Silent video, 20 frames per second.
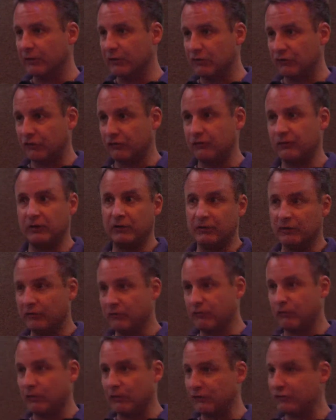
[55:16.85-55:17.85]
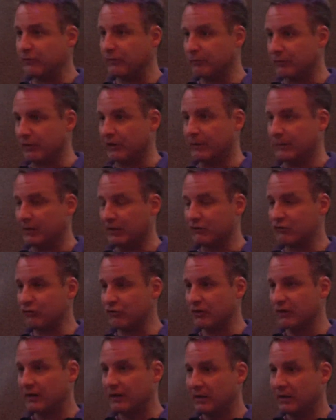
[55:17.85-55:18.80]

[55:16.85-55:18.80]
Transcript: They just didn't enforce them very much.